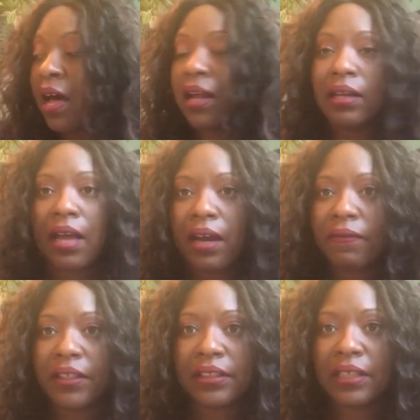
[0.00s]
a lot of
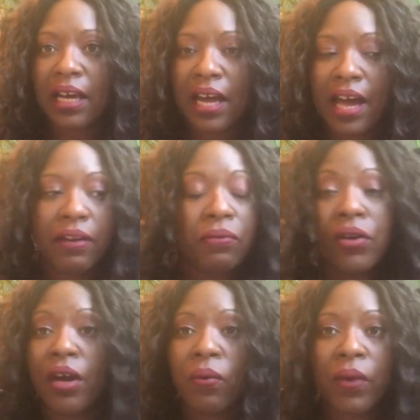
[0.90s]
us, I don't
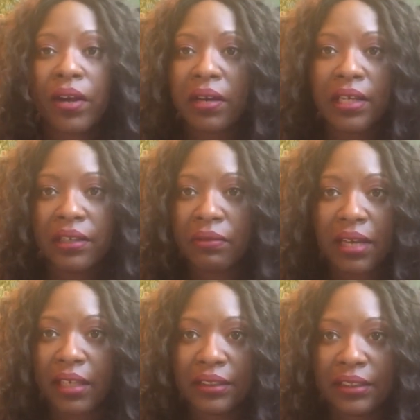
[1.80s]
know where in the
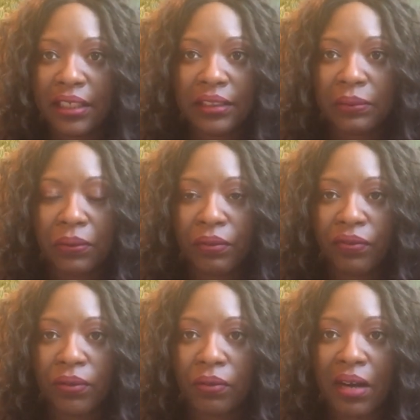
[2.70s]
United States where
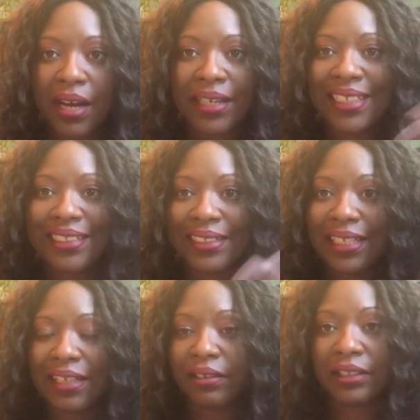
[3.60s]
fluoride
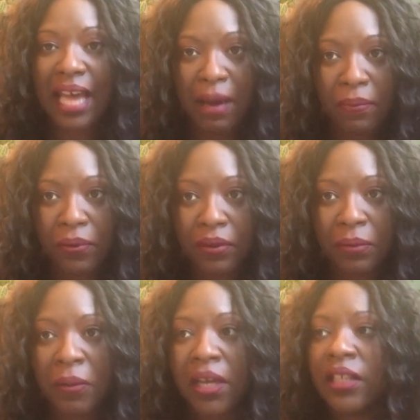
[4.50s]
isn't in our tap
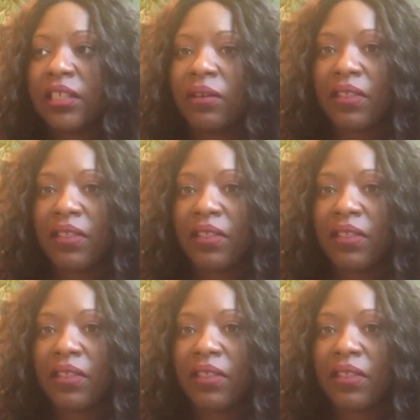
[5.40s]
water. So